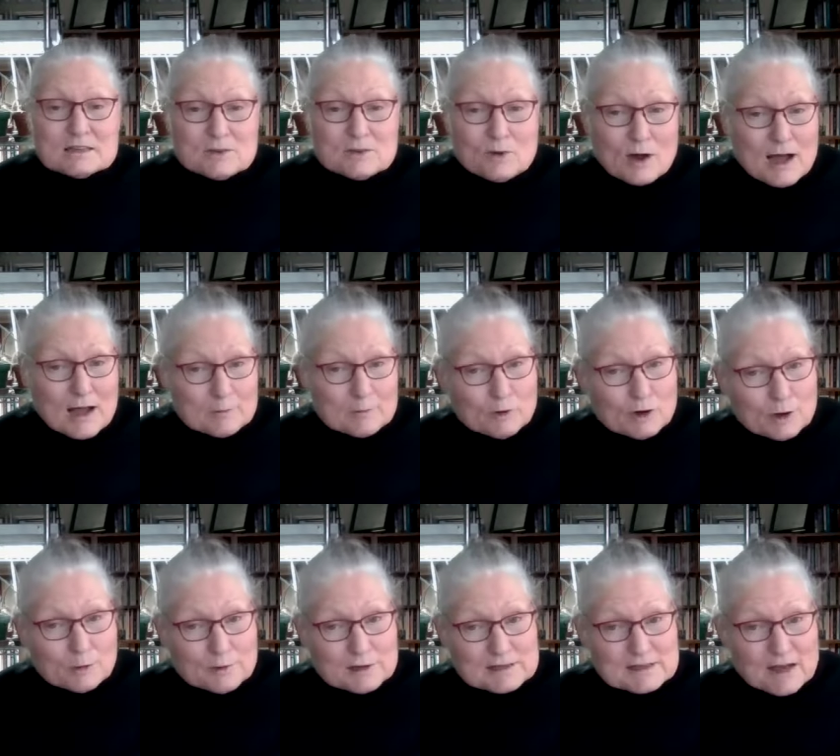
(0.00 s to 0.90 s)
So I'm
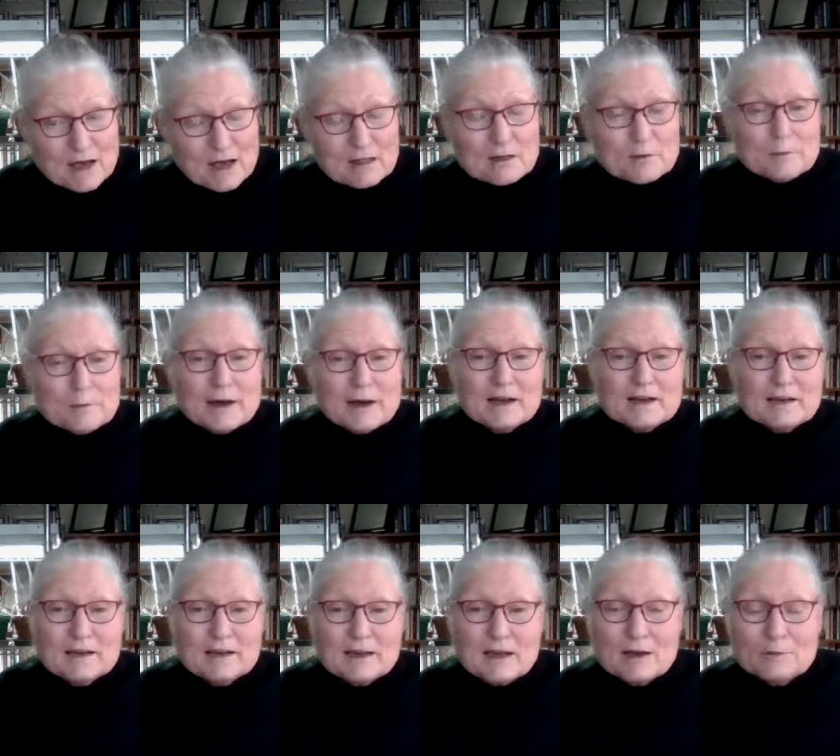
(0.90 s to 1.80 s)
Wilma
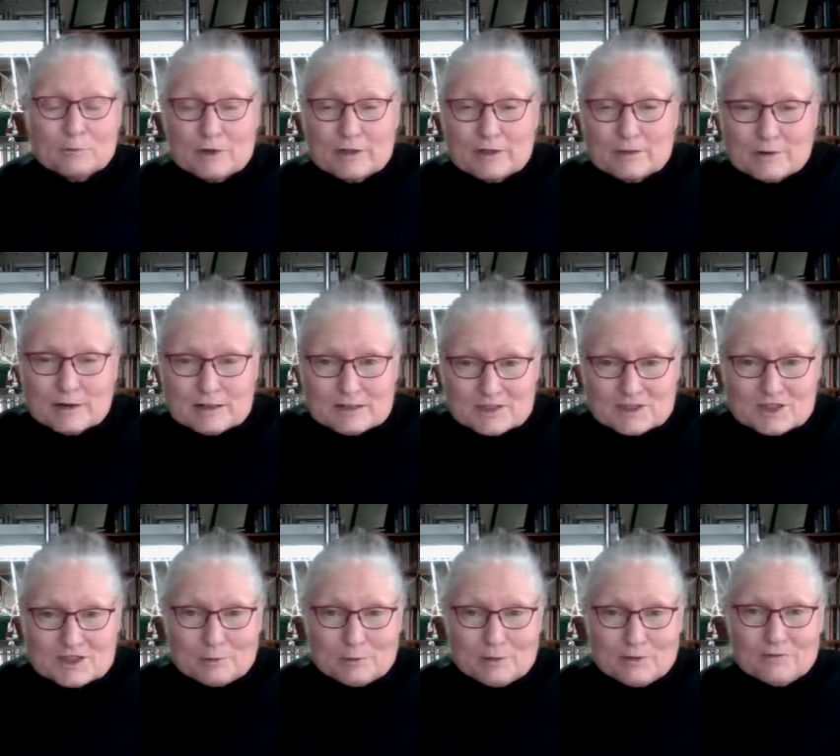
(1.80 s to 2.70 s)
Zalabak. I'm with Grace
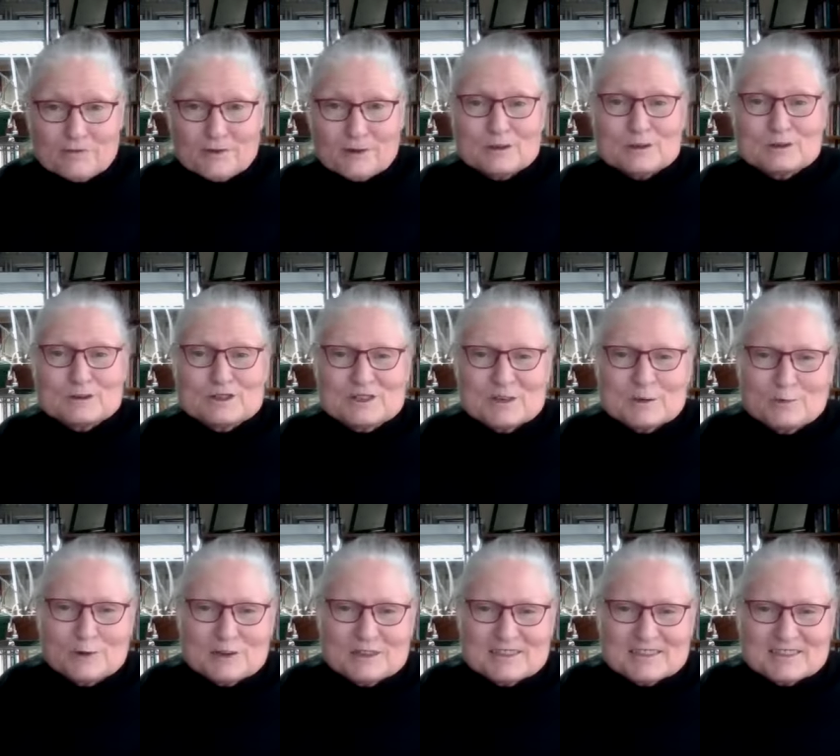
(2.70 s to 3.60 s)
Chapel Fellowship,
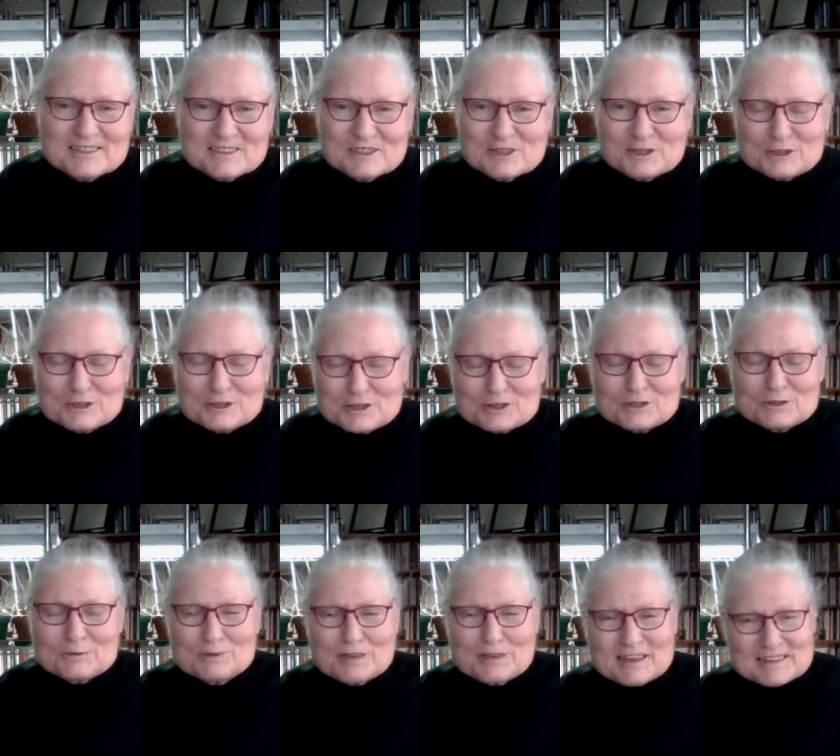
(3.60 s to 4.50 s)
which is a church
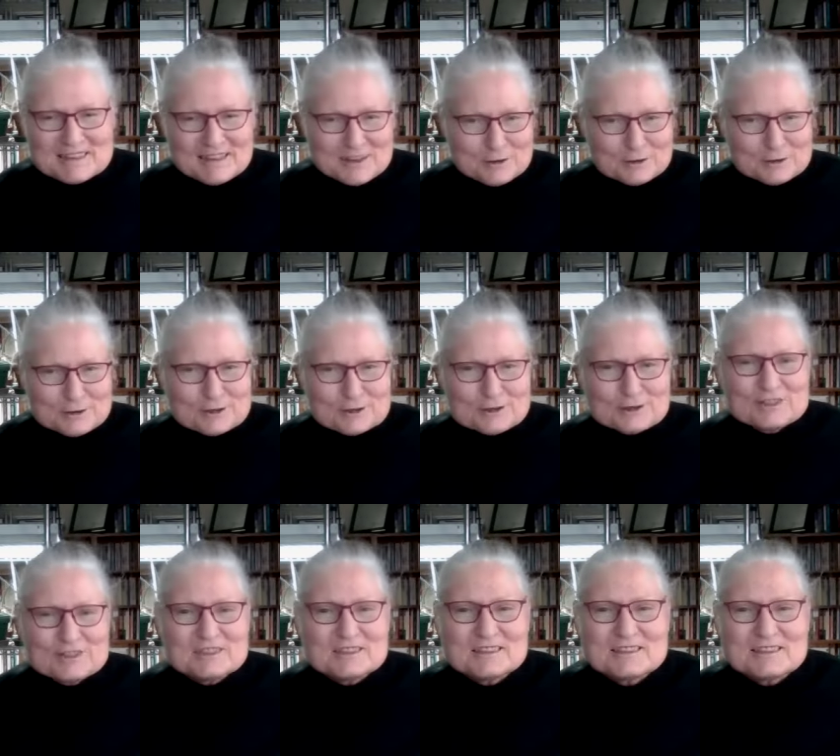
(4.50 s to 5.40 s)
to bless other
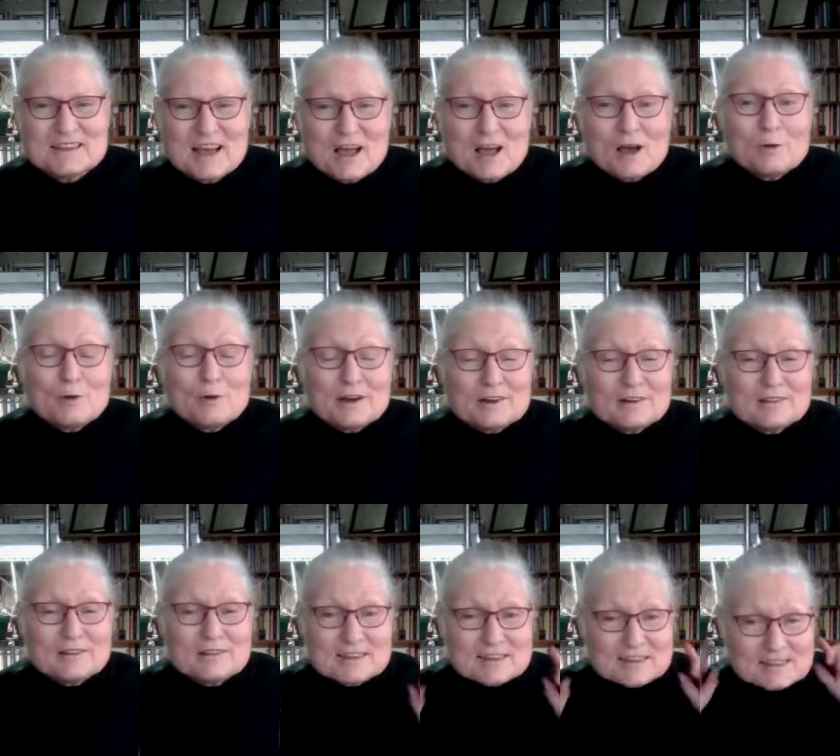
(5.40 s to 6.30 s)
churches,
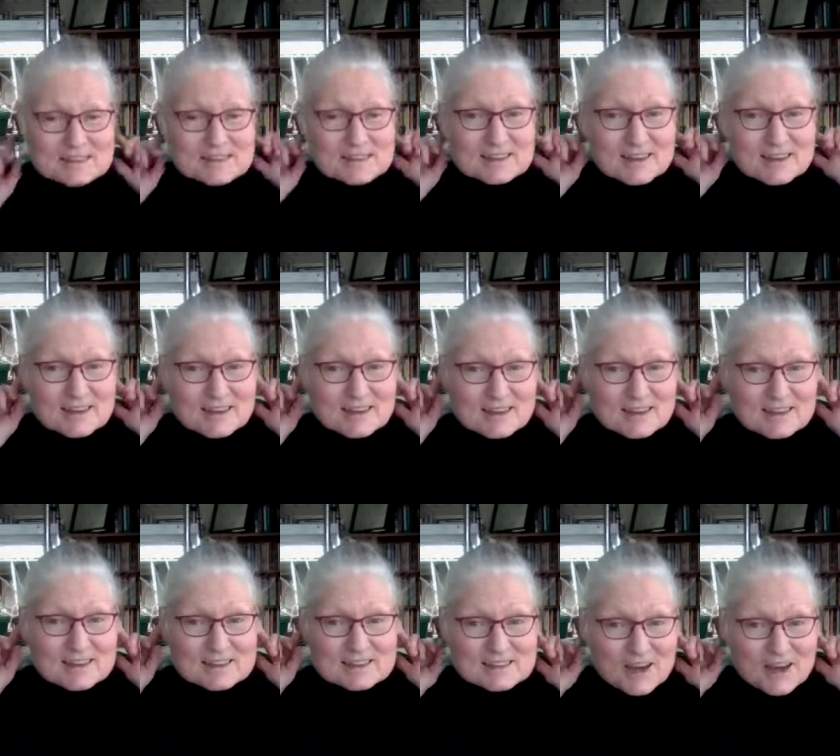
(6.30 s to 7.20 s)
where listening
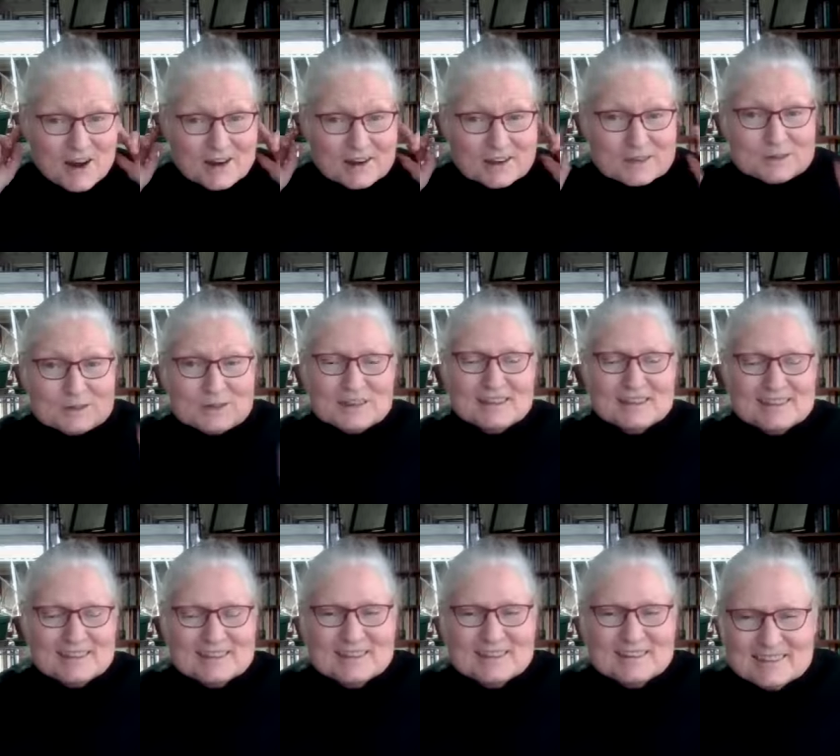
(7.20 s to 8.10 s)
is our
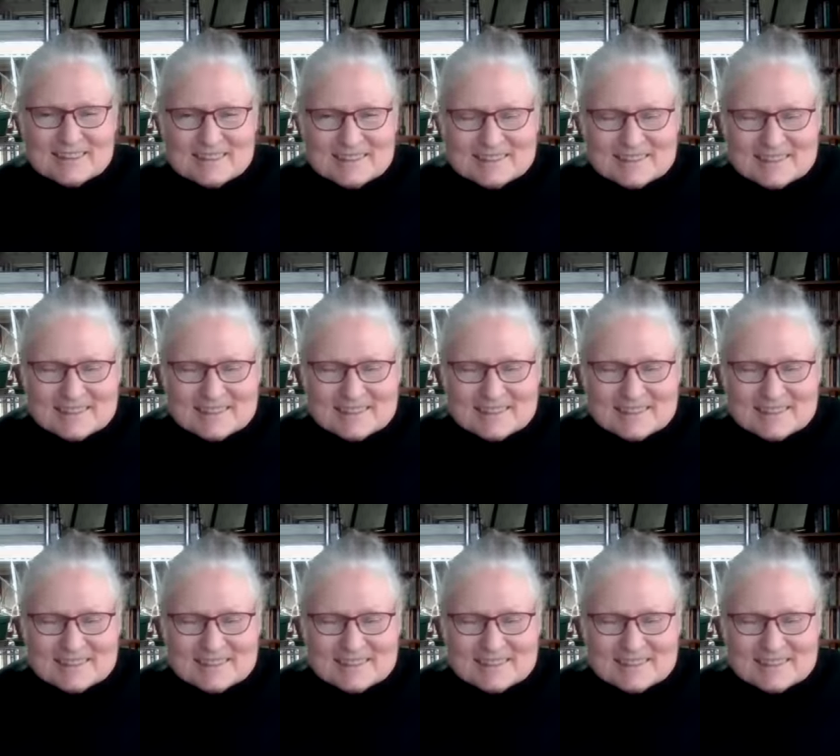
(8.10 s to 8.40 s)
unity.